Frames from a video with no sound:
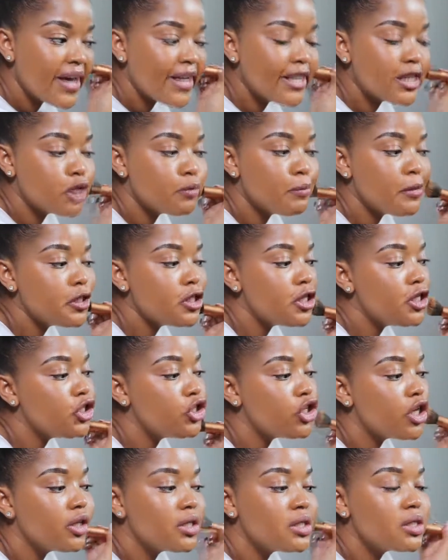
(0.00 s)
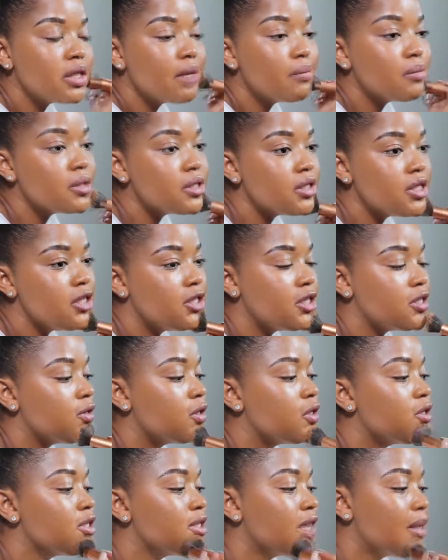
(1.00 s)
especially during the
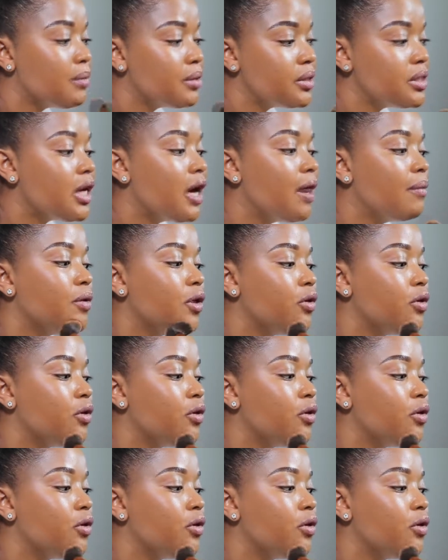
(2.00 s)
summertime,